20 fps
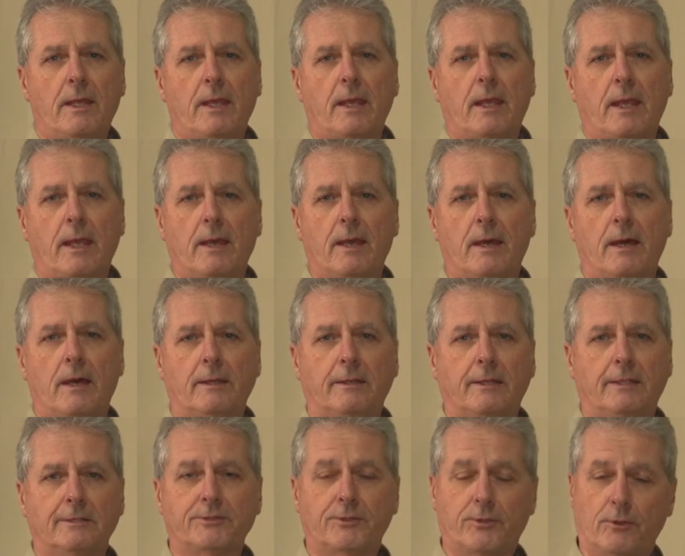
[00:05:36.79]
and
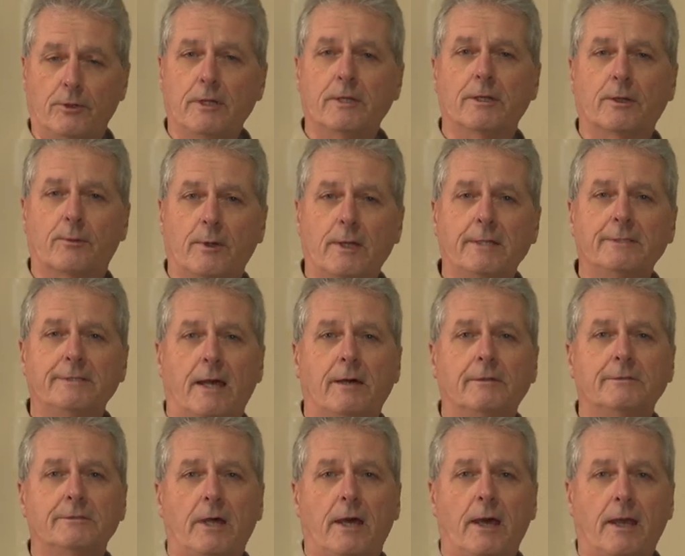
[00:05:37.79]
it's 30 degrees
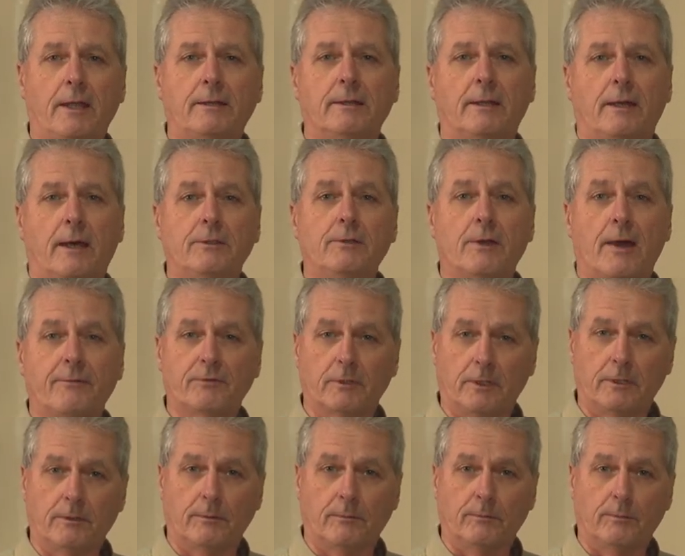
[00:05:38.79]
outside, you have
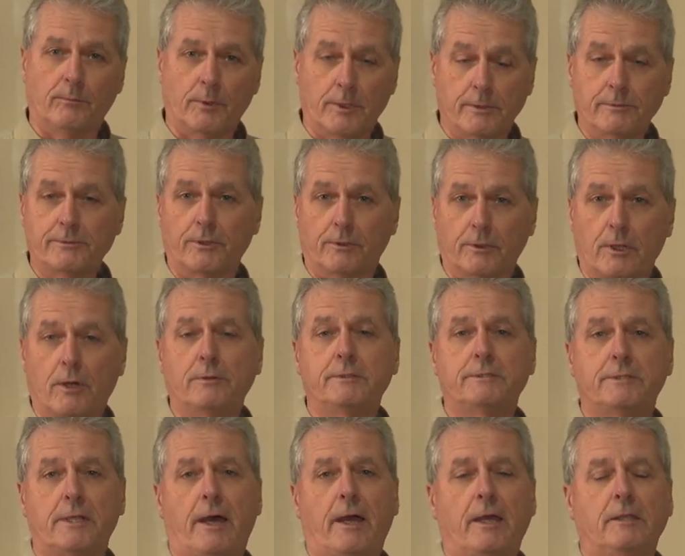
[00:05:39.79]
to reduce your load
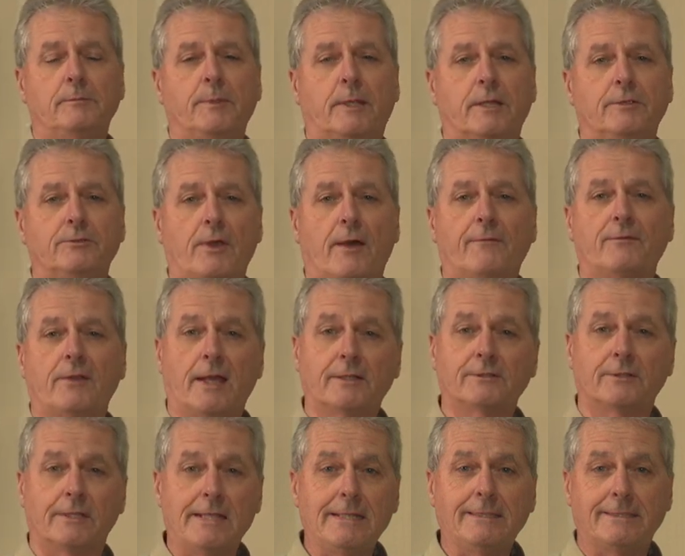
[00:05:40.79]
size because you have to
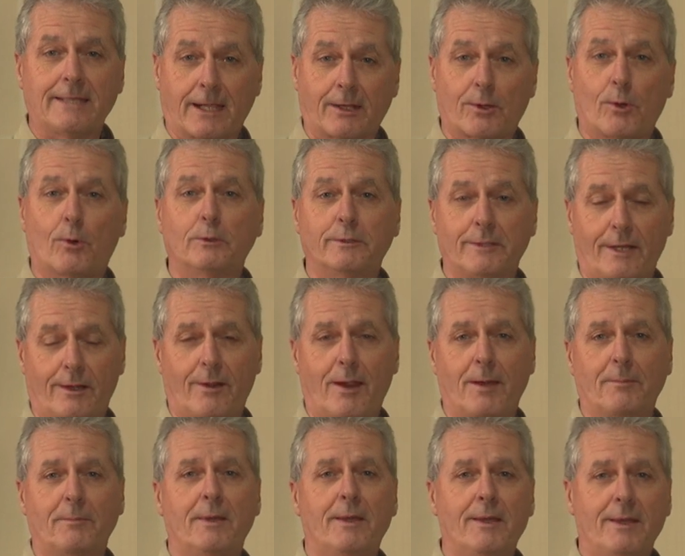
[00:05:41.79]
actually heat that cold air
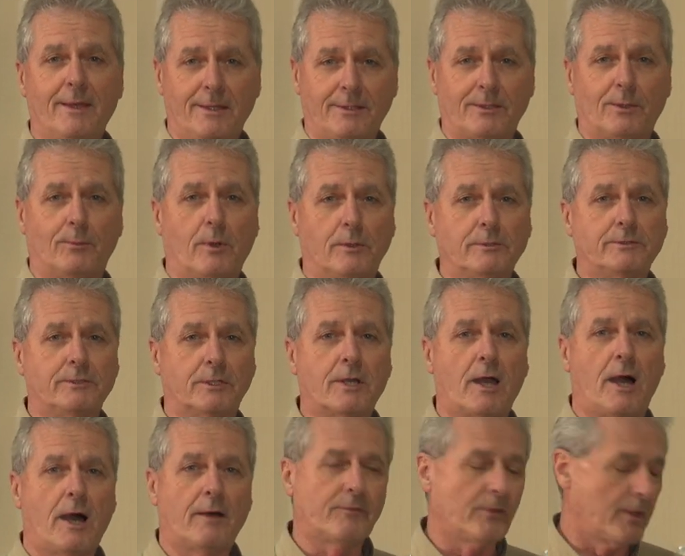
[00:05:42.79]
up to roast the
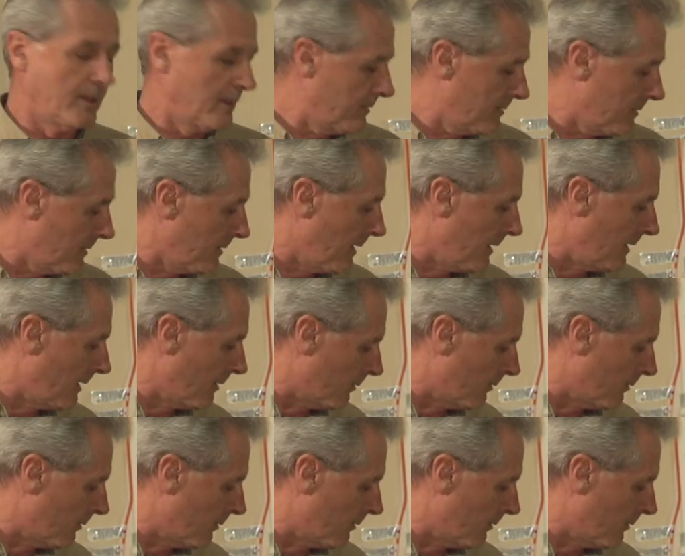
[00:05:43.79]
coffee, and it